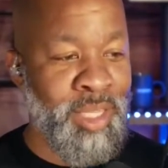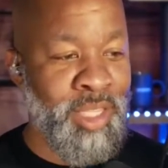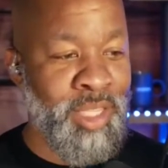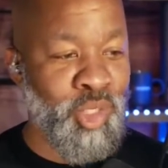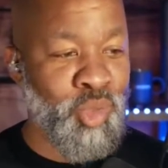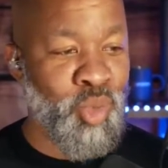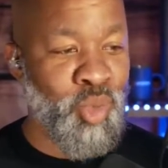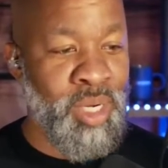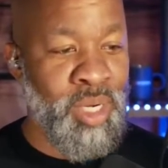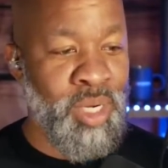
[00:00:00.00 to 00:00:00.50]
how about
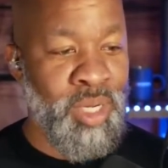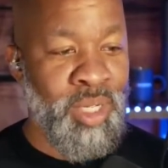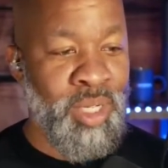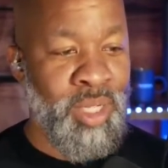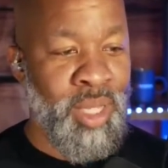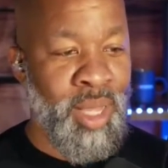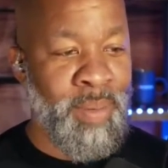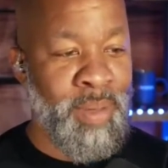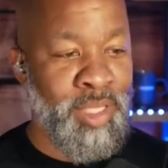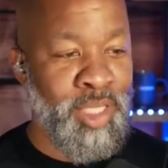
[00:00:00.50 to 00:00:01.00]
this one?
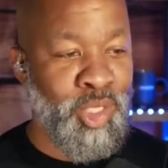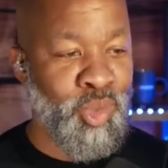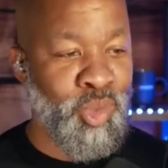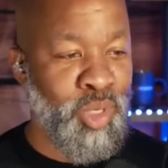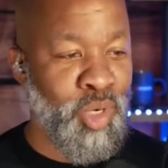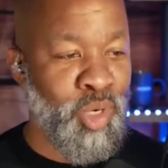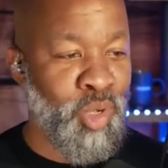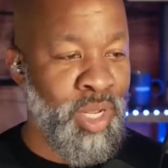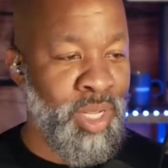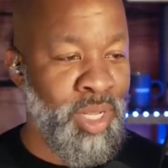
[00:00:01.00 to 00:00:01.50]
How about this
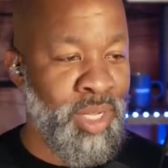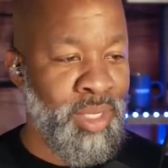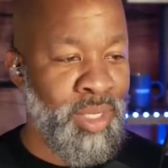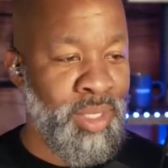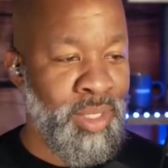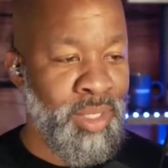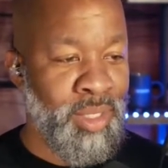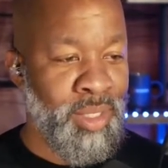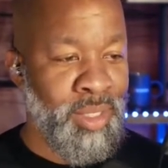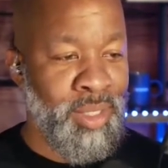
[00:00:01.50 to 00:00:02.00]
one? Hold on.
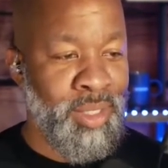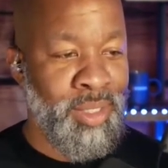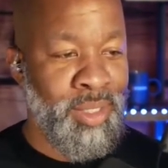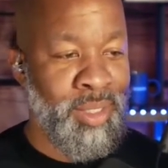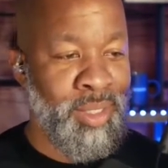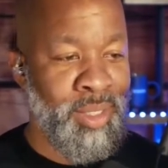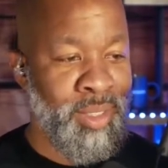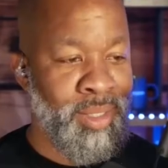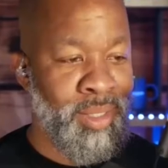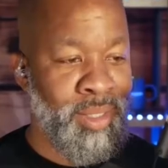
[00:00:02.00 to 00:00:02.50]

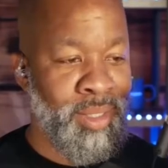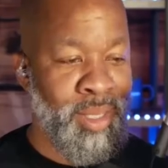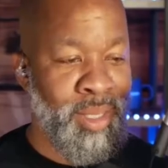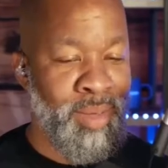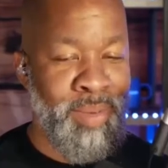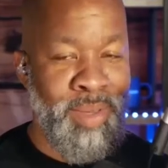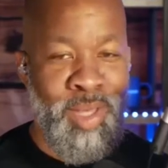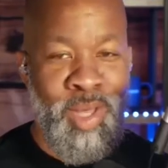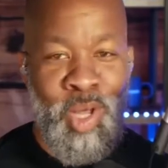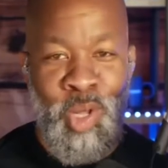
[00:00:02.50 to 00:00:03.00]

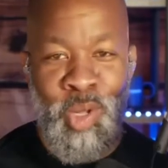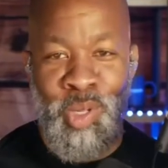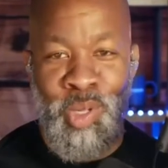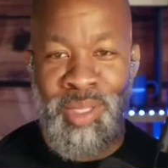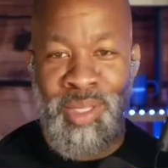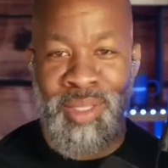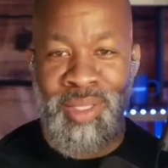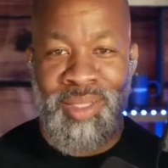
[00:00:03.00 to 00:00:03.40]
Here we go.